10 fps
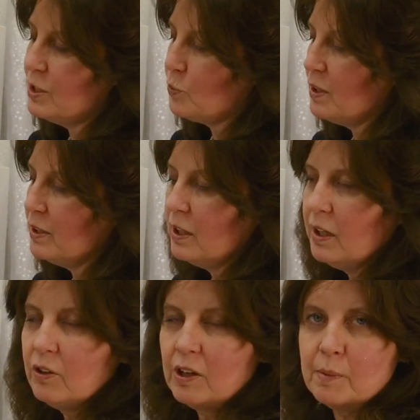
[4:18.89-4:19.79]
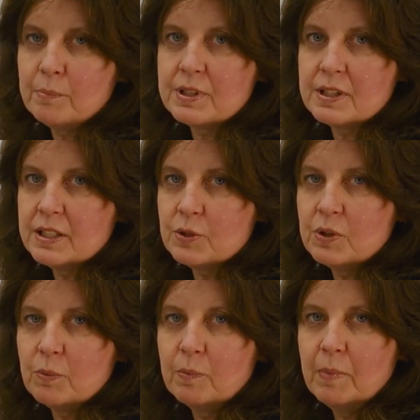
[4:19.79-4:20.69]
It's one of the long compasses
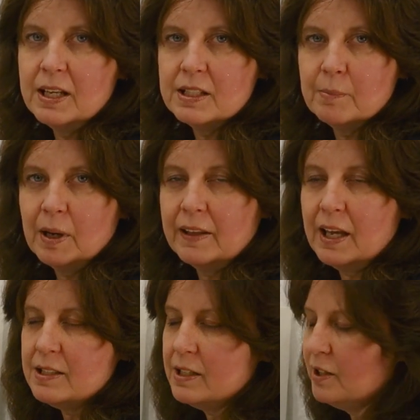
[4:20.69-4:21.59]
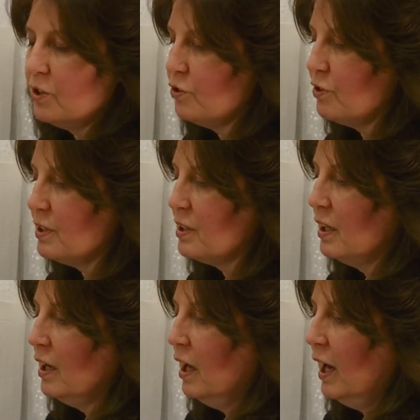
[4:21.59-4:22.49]
that were made in about the 1800s,
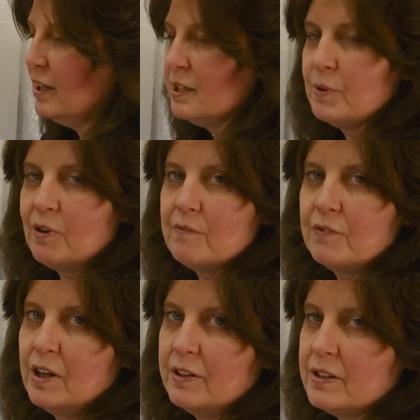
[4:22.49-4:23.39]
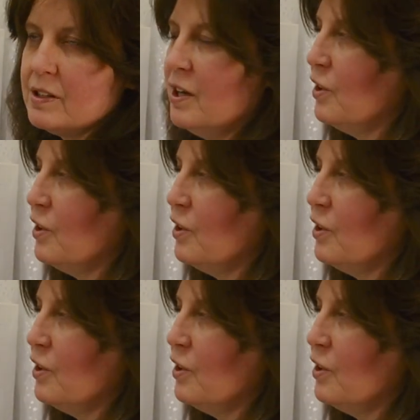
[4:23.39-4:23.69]
and it's my grandfather's.